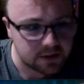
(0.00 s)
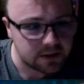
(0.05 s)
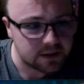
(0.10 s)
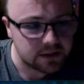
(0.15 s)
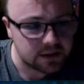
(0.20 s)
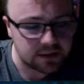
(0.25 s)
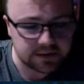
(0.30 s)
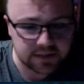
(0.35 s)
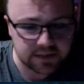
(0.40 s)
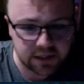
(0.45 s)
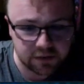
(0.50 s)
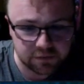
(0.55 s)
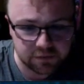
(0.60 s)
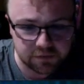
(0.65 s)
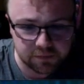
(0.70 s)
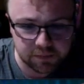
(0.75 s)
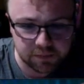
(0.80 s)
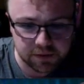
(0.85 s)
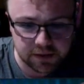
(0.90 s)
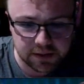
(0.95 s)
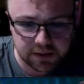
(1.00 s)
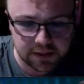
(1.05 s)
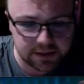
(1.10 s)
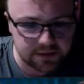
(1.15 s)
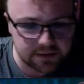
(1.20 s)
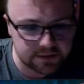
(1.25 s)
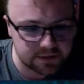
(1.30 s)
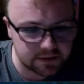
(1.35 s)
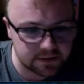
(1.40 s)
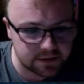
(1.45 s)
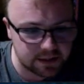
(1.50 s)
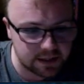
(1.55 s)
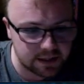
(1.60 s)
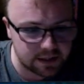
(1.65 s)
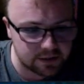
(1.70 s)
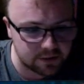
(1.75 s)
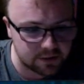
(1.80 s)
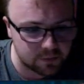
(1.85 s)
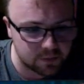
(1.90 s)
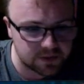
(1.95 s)
That's Elphaba, Glinda,
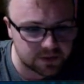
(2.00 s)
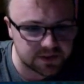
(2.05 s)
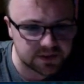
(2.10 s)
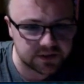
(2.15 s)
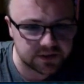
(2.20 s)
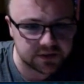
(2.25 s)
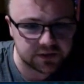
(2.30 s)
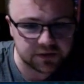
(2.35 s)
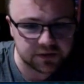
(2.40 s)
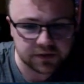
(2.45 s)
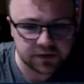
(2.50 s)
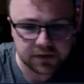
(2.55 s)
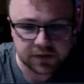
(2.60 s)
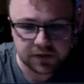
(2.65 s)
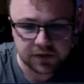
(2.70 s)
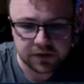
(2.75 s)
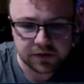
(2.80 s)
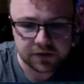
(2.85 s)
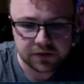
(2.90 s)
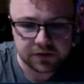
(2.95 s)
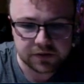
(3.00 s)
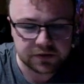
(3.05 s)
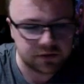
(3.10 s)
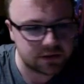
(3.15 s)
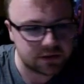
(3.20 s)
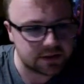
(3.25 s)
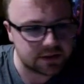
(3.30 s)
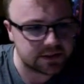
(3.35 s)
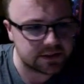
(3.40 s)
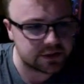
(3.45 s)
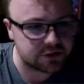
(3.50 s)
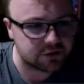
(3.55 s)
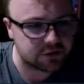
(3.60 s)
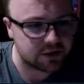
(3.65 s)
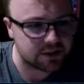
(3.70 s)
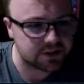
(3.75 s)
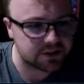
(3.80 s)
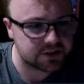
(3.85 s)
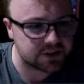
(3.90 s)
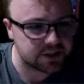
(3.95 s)
and the wizard. So that's
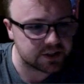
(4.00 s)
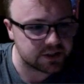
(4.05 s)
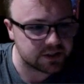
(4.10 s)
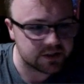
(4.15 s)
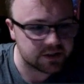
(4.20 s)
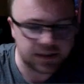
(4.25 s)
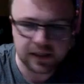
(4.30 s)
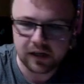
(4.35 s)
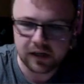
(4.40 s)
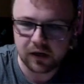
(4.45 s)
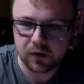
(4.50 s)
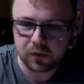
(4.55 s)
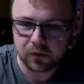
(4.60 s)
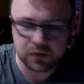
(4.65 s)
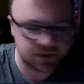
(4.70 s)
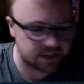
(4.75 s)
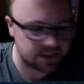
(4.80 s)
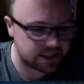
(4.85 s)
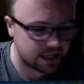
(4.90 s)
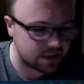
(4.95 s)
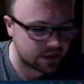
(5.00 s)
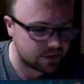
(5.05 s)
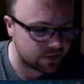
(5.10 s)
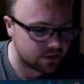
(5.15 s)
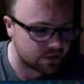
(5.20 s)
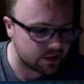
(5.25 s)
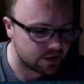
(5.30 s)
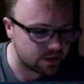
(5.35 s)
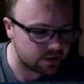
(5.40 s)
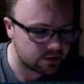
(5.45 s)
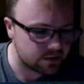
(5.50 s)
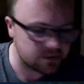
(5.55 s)
interesting that they are all together there.